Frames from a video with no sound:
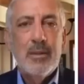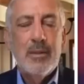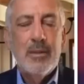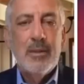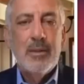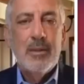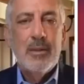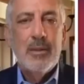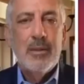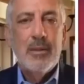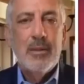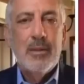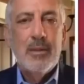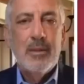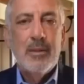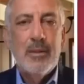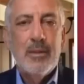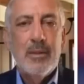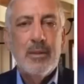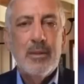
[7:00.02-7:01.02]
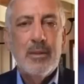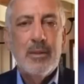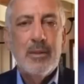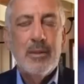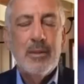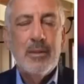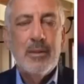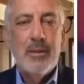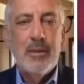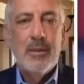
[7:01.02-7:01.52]

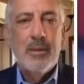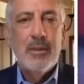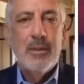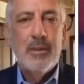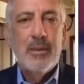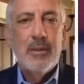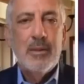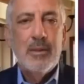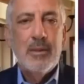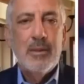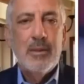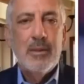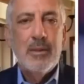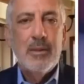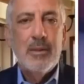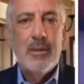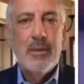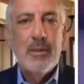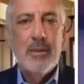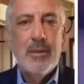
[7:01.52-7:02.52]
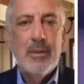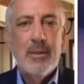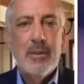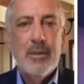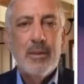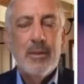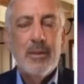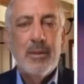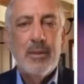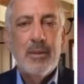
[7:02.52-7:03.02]

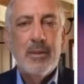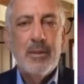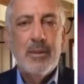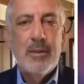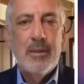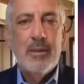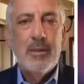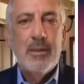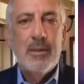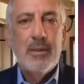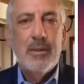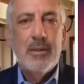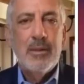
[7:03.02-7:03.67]
(silent)